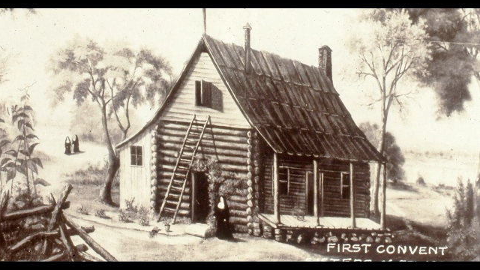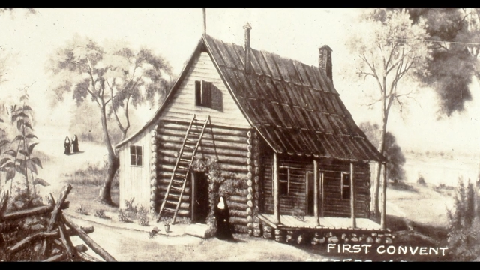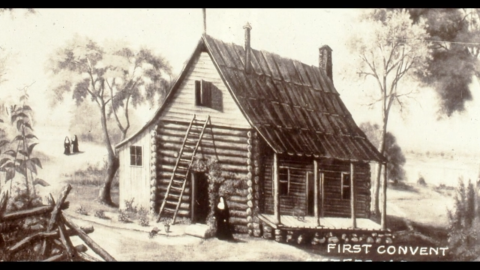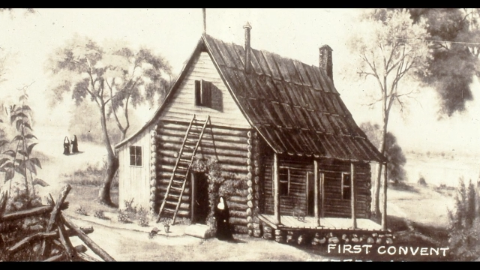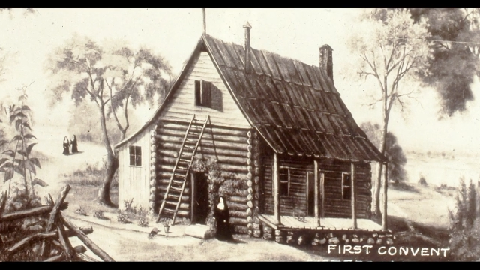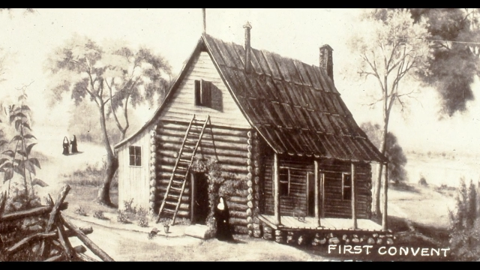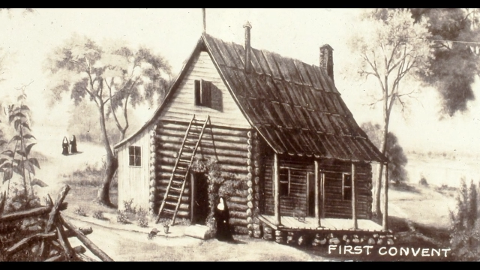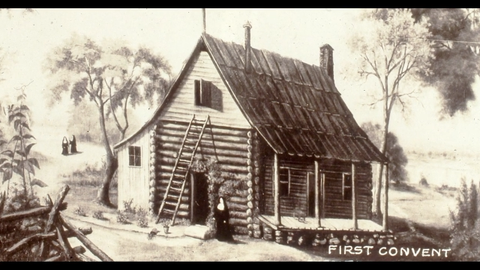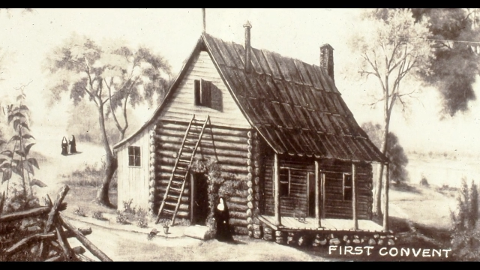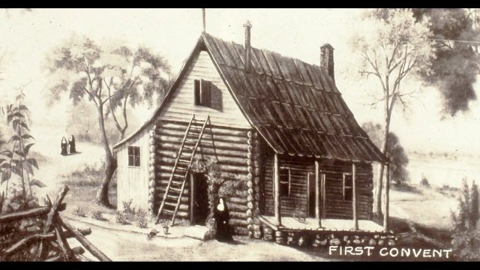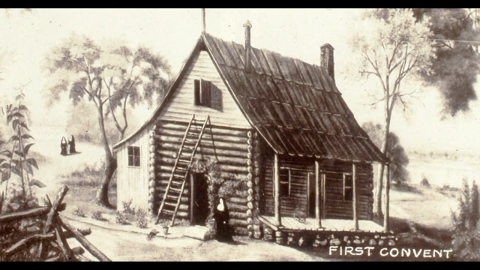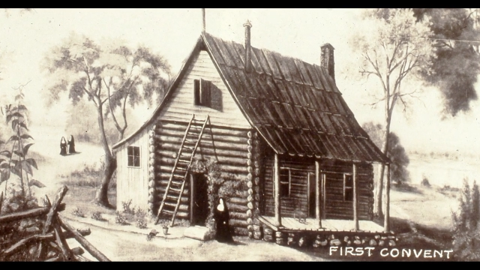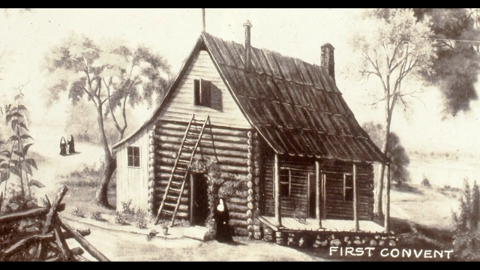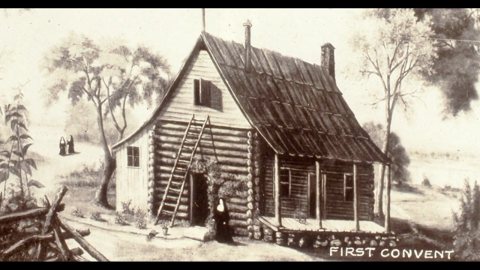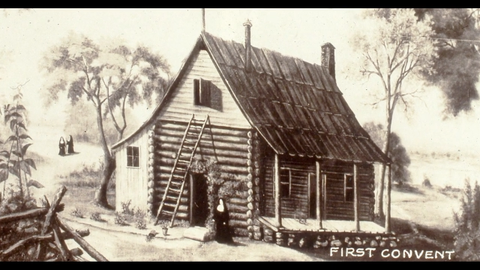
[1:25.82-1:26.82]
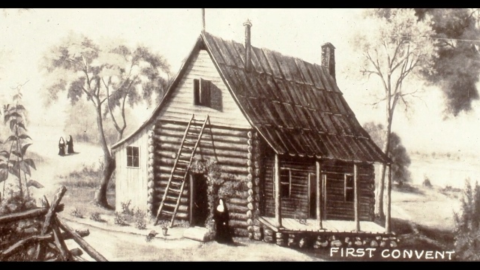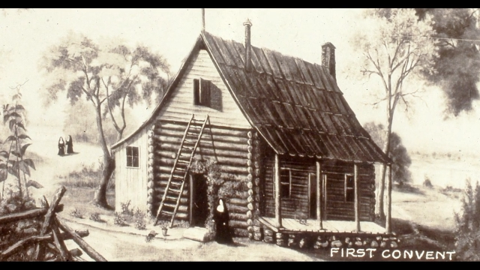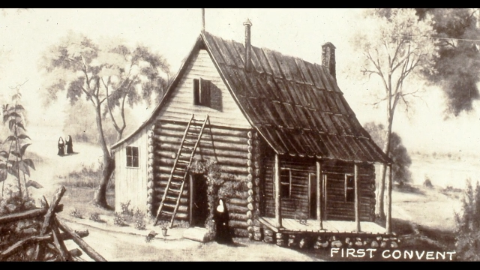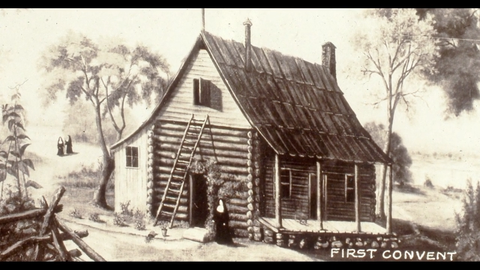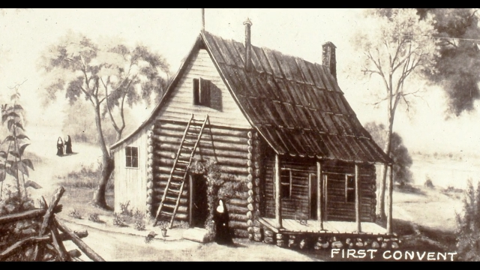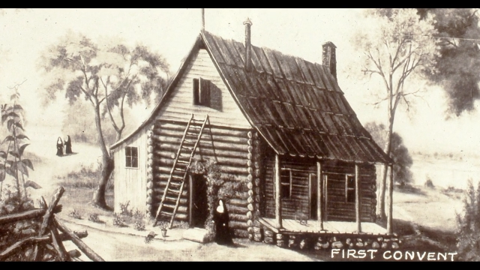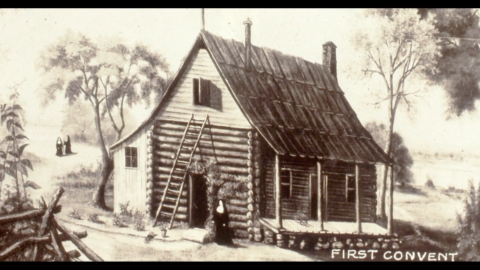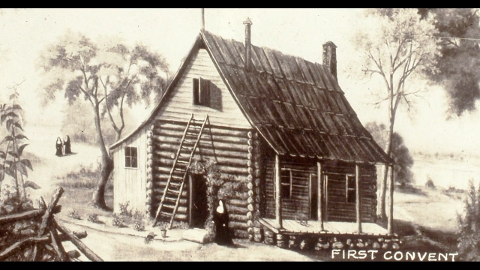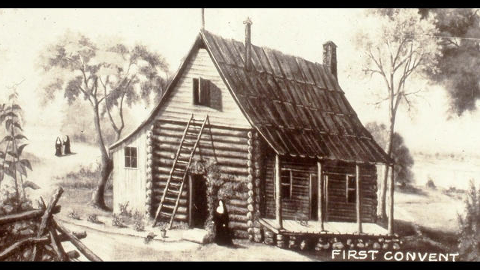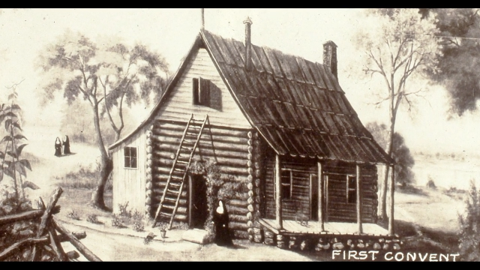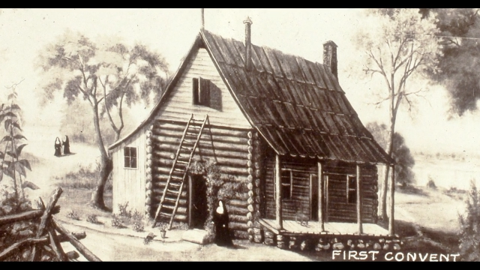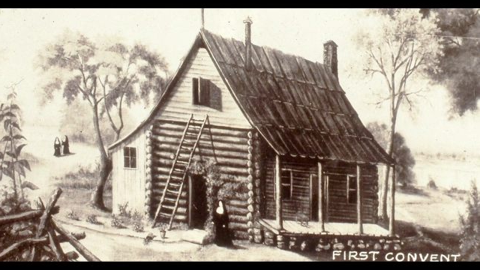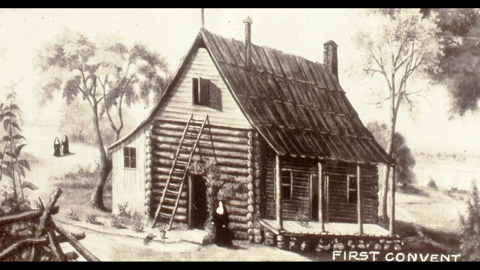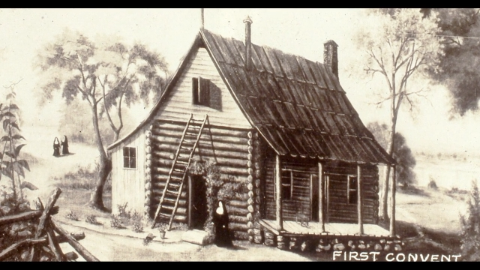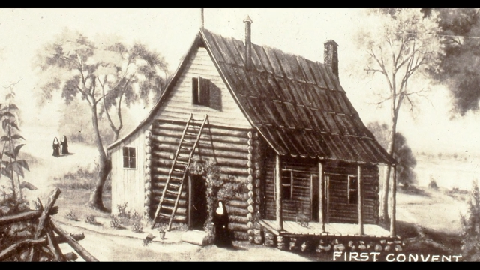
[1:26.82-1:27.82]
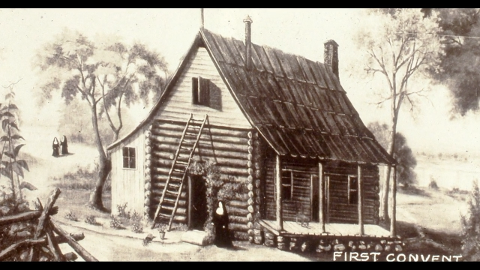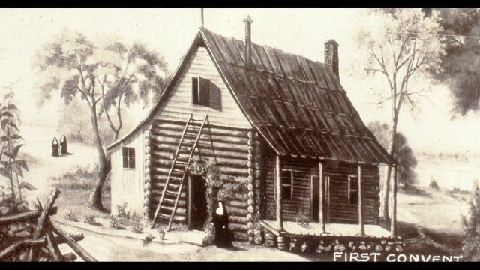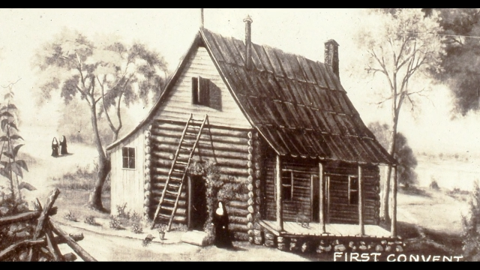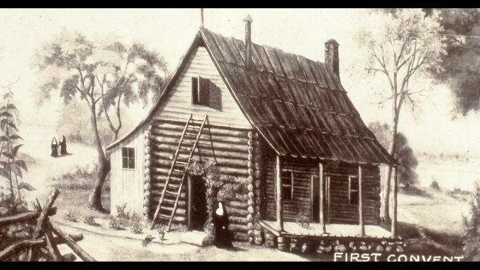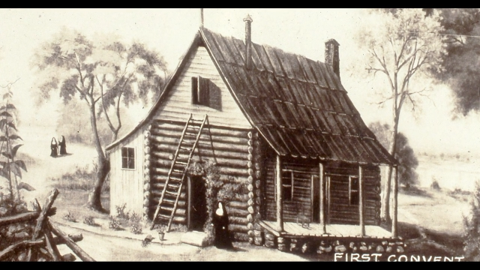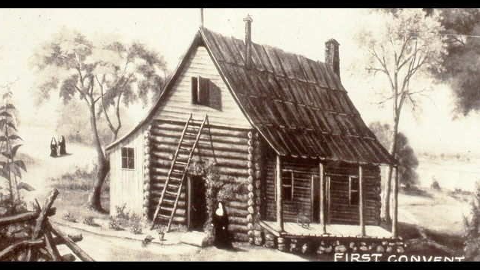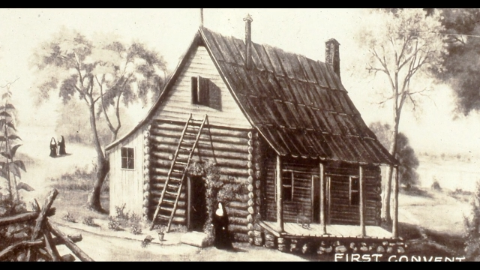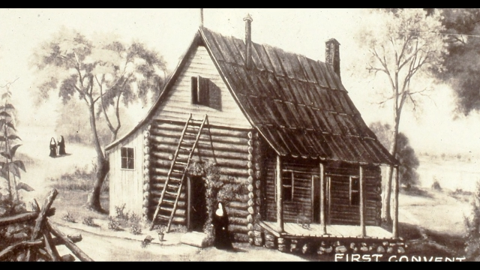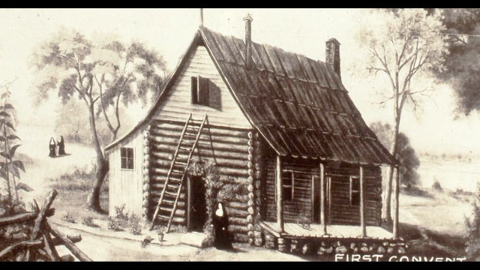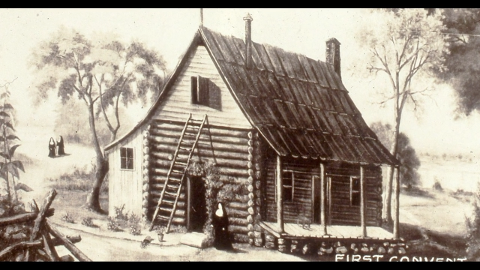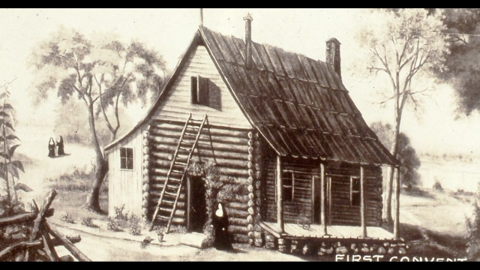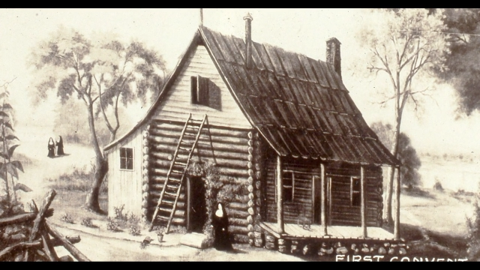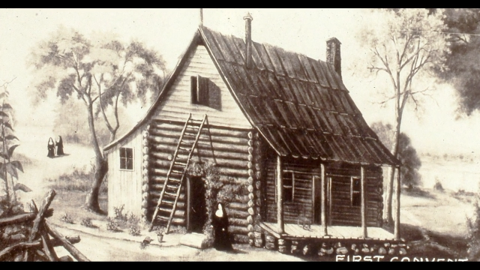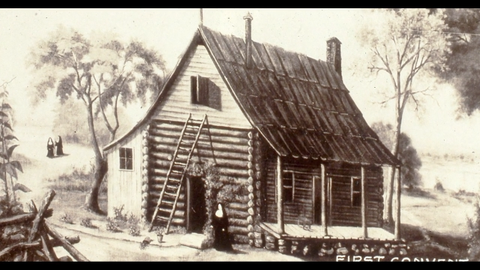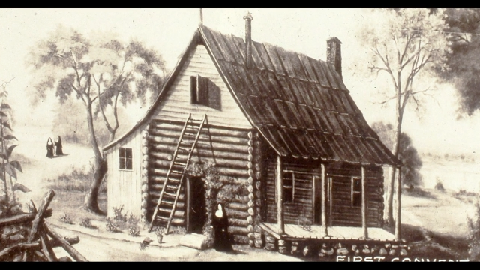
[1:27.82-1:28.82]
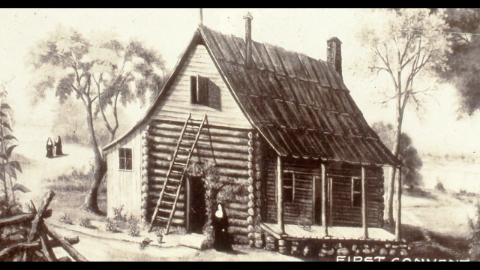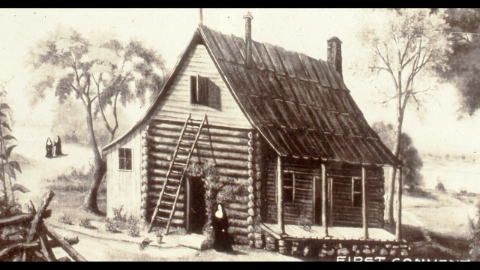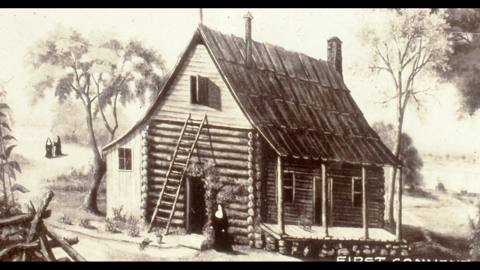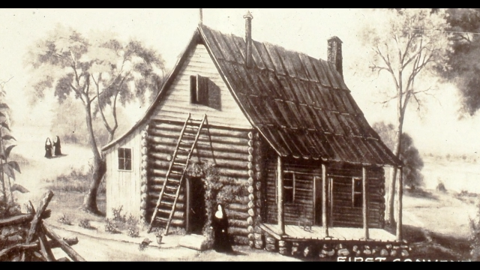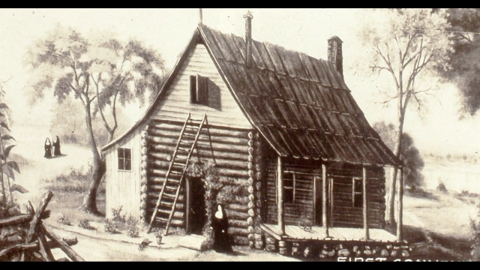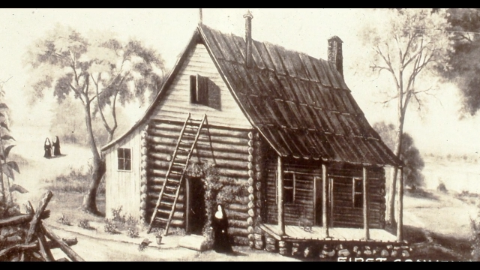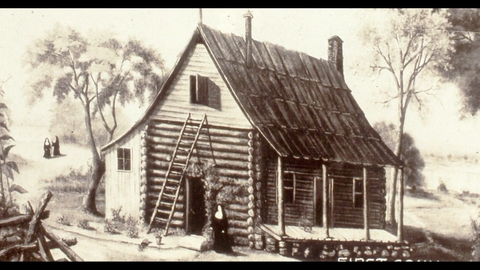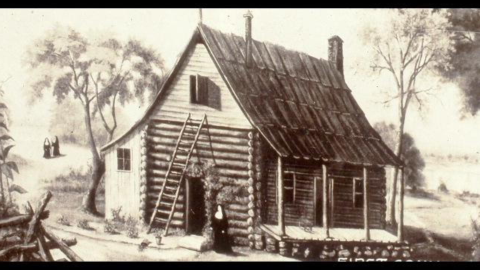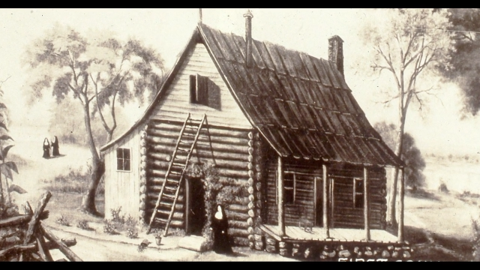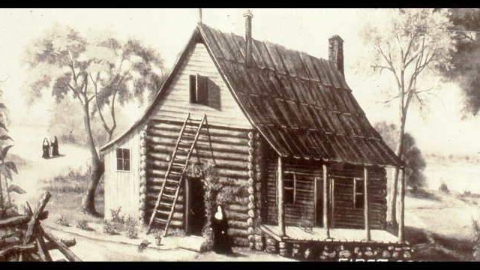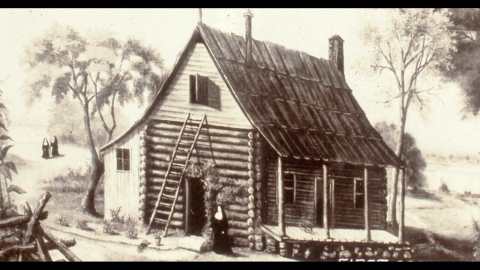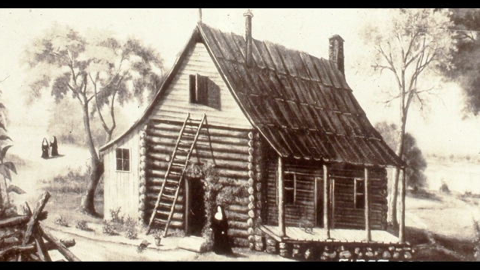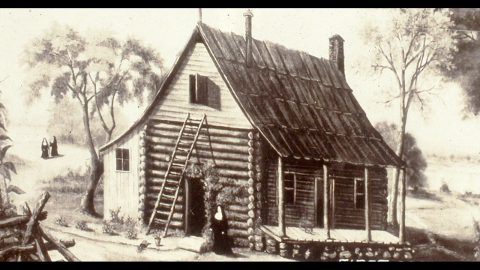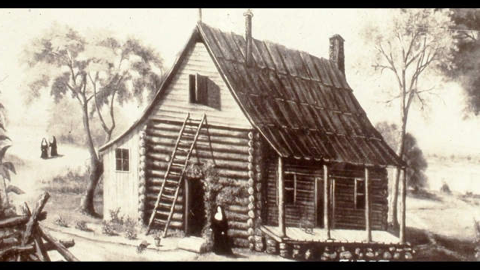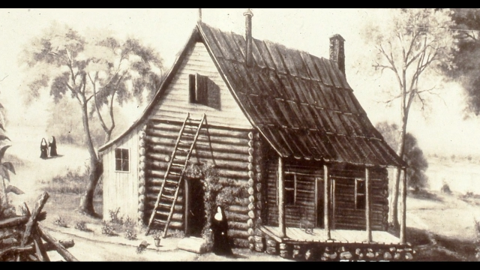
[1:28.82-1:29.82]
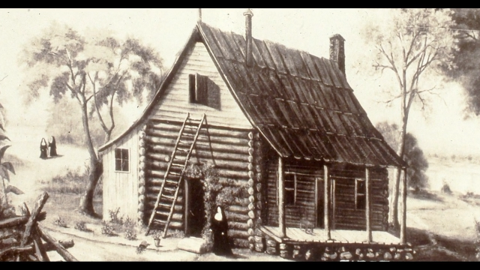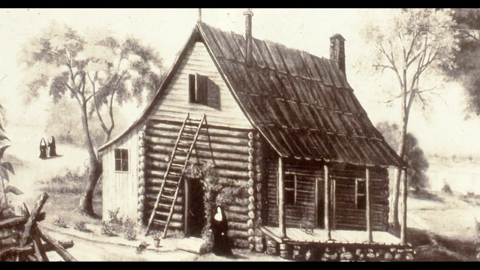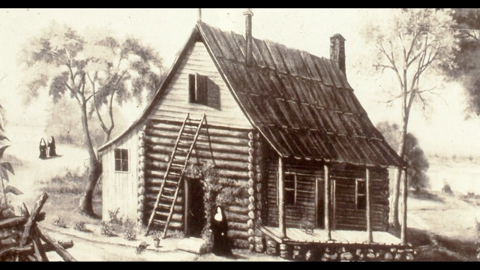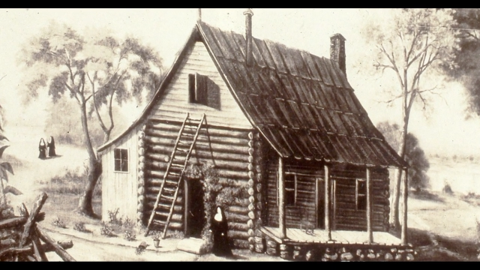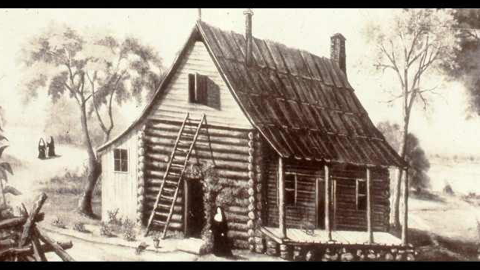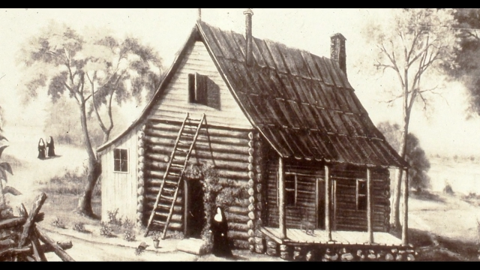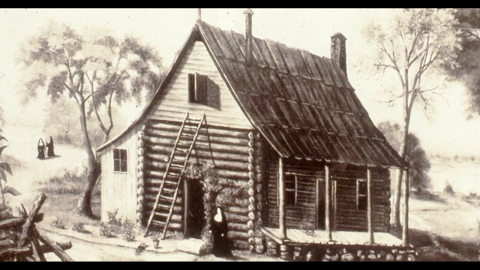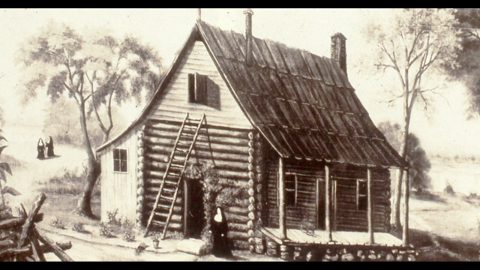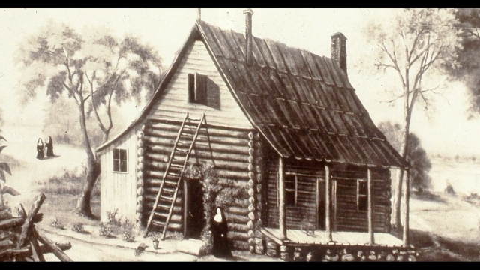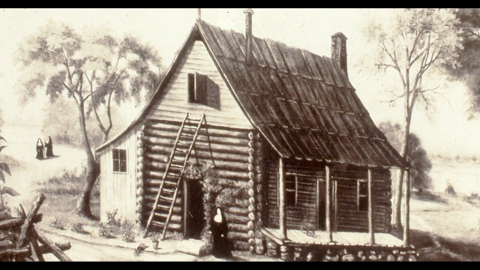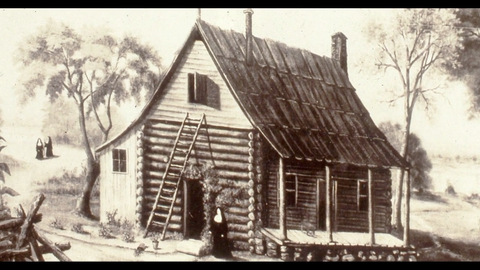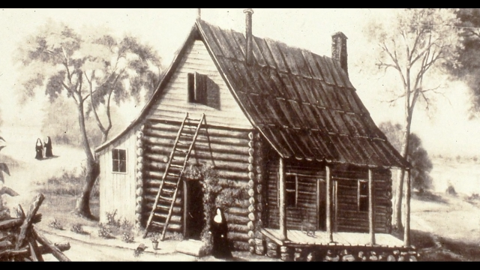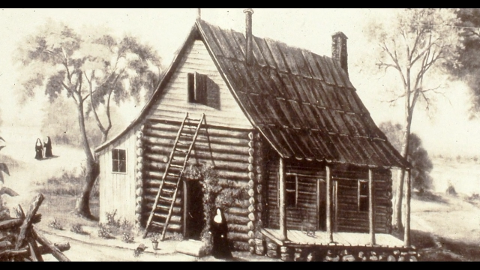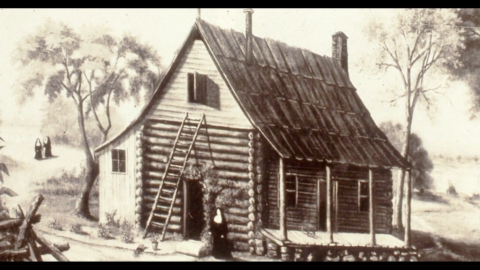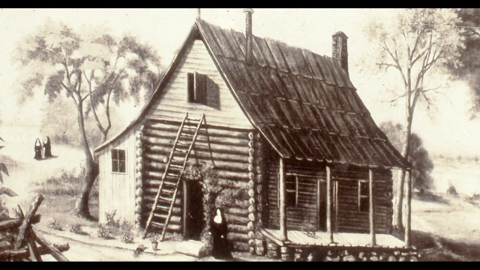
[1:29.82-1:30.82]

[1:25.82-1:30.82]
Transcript: No face is visible, so there are no lips to read.